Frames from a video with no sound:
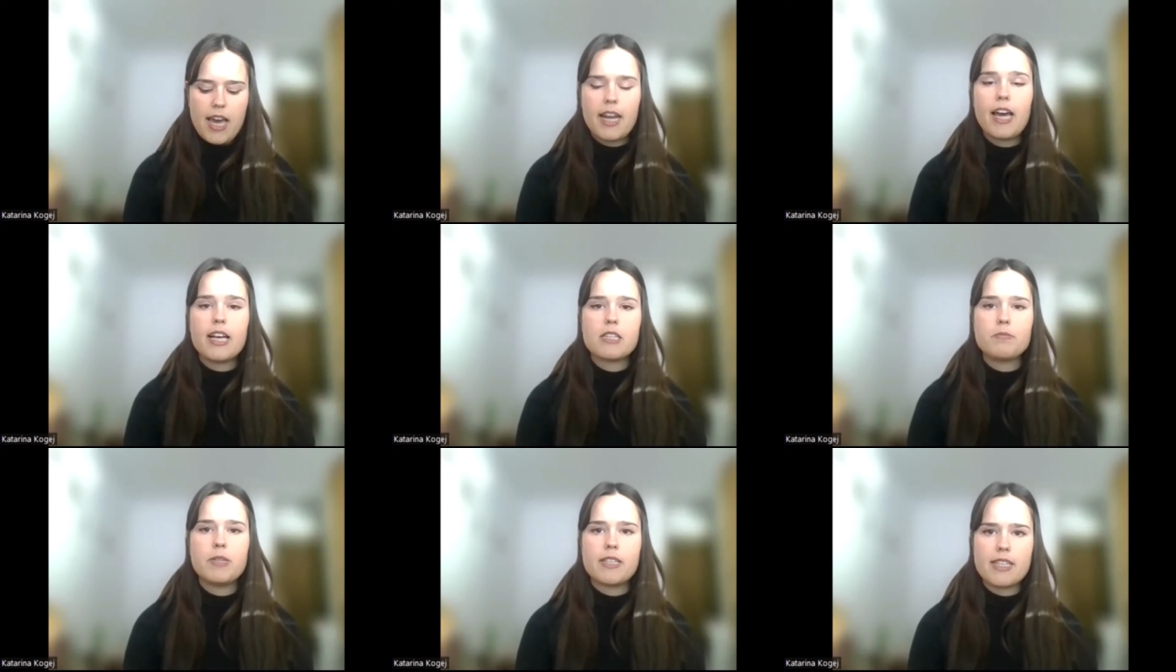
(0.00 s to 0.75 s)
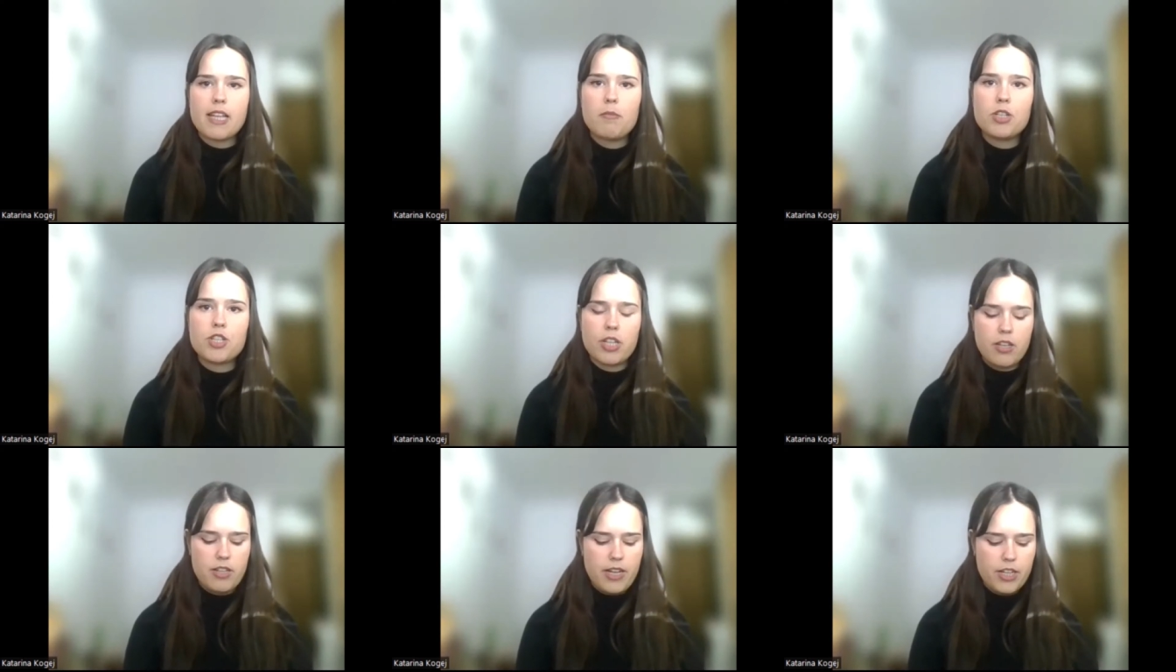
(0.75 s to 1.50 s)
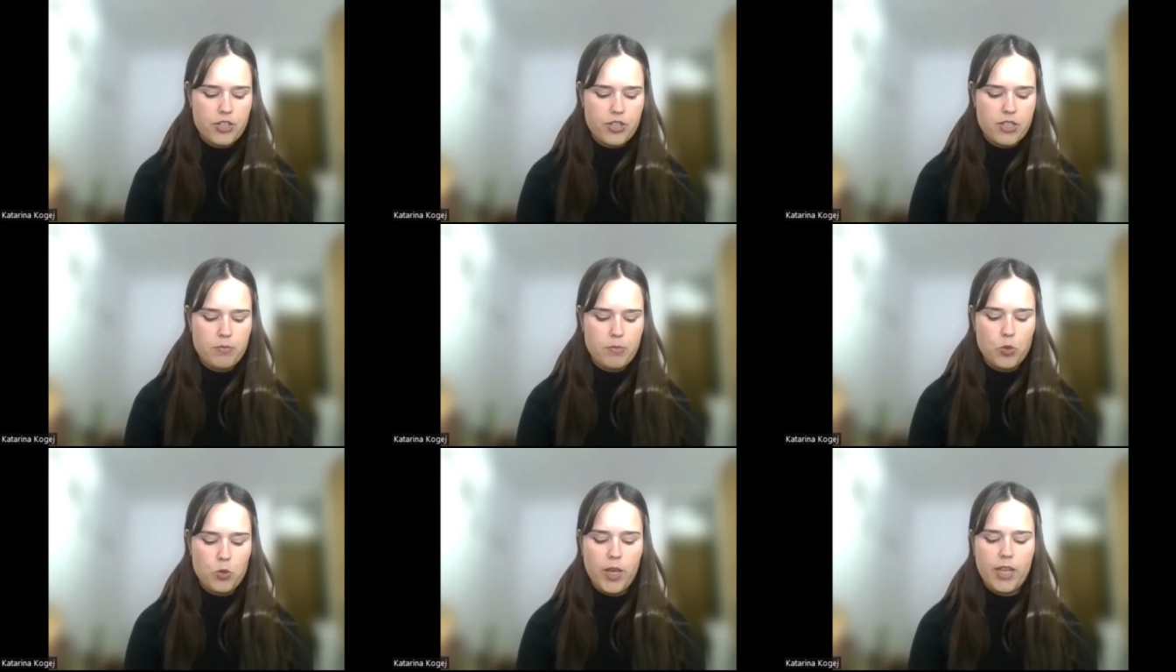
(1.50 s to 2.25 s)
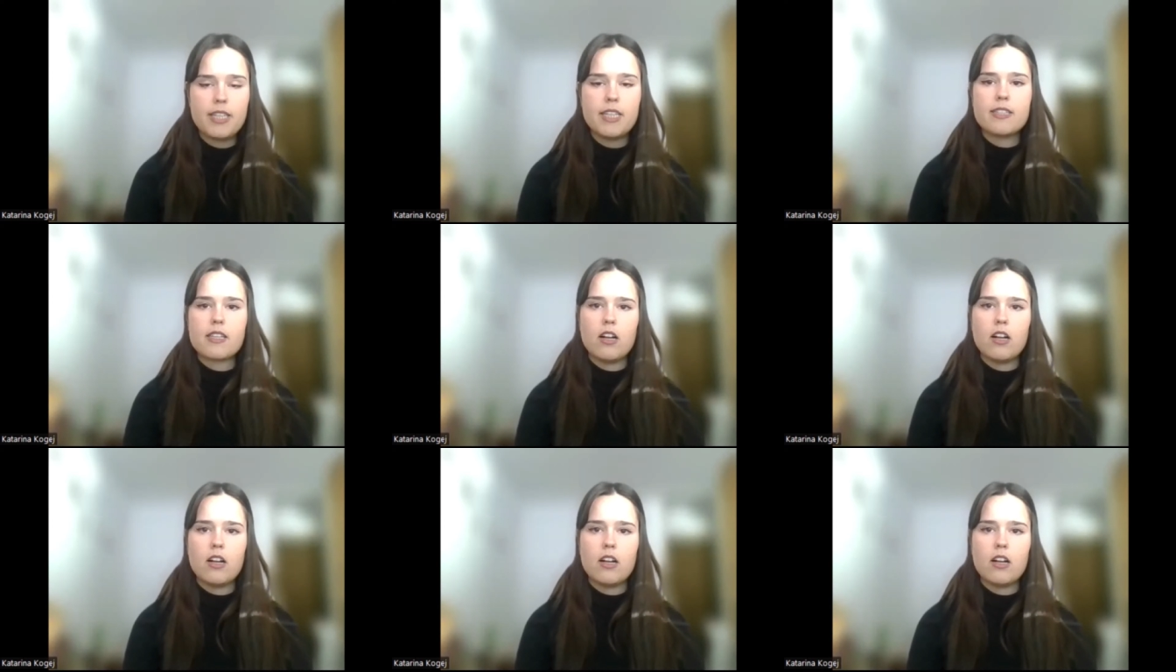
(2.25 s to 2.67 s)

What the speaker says: and has been establishing connections between these